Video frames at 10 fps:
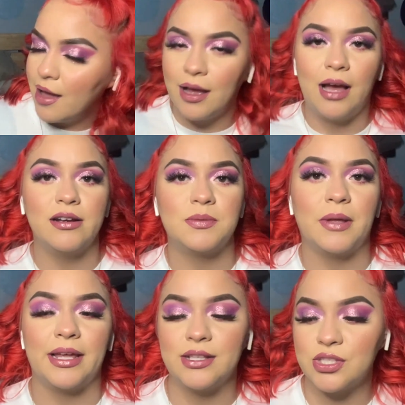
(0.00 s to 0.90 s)
I'm just
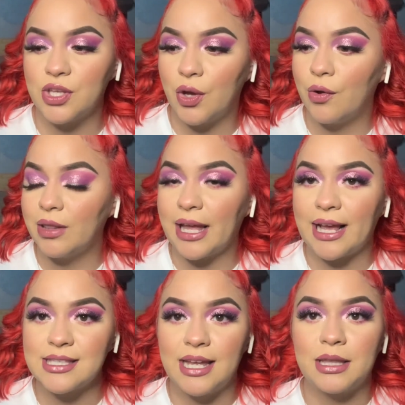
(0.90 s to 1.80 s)
playing. So like
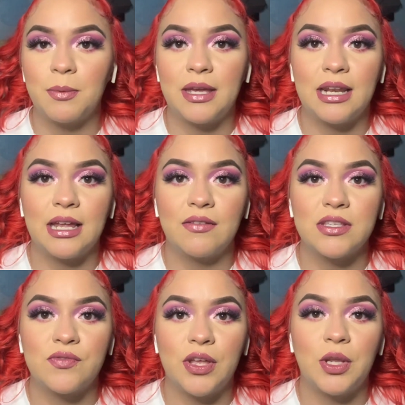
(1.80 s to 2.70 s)
I said at the beginning of
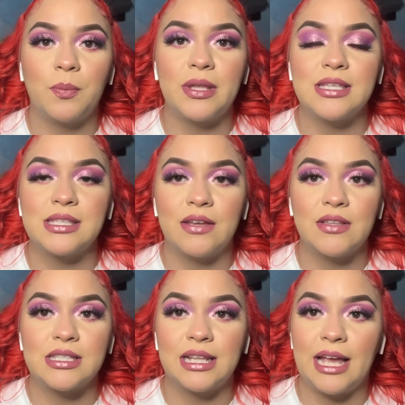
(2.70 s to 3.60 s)
this video, please give
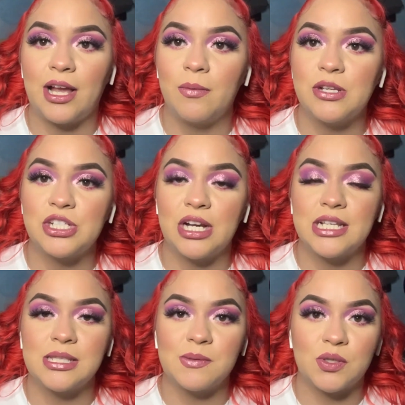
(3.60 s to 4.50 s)
this a like, comment, share,
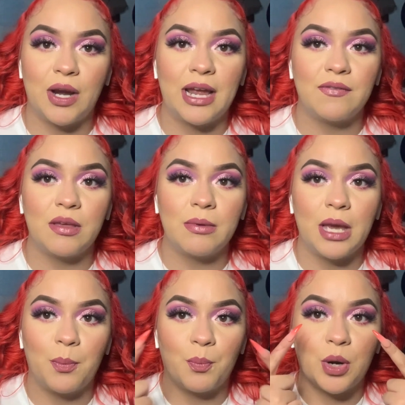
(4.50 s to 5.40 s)
and subscribe. Give me
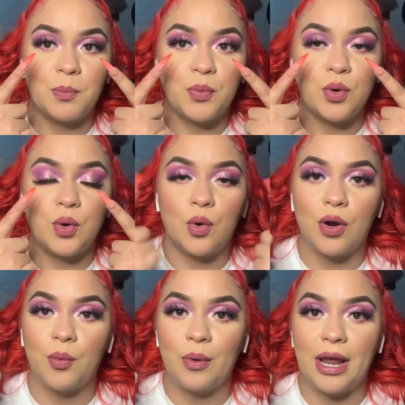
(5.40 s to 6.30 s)
a purple or
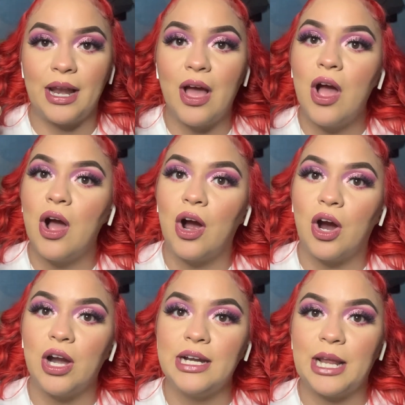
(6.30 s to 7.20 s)
a red
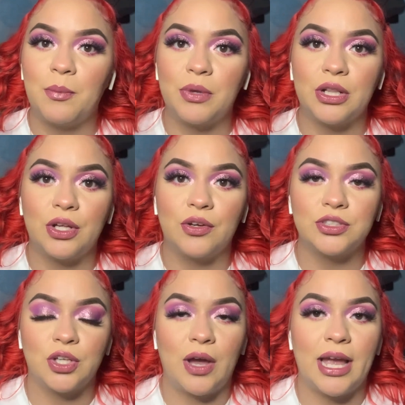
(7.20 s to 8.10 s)
heart down below
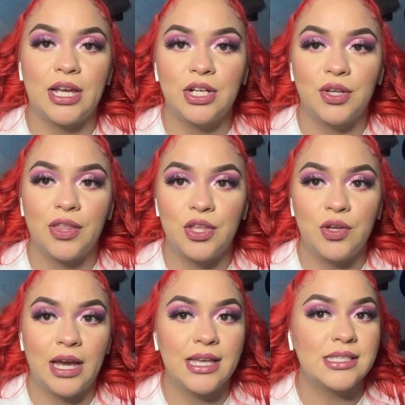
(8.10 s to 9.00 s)
so I can know that you
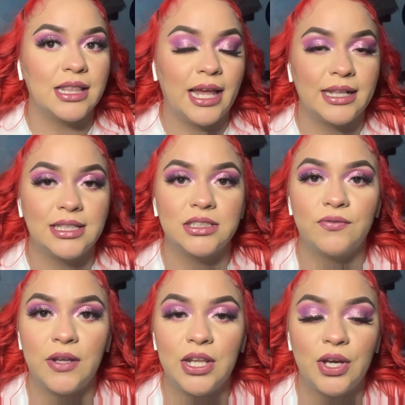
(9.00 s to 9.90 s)
guys like this
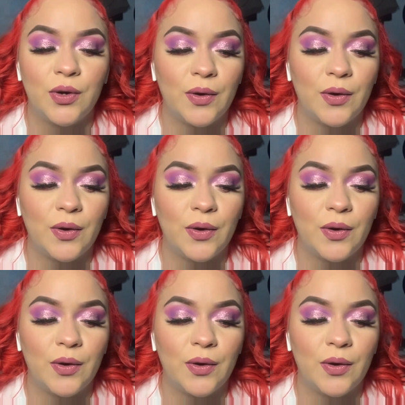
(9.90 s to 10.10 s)
video,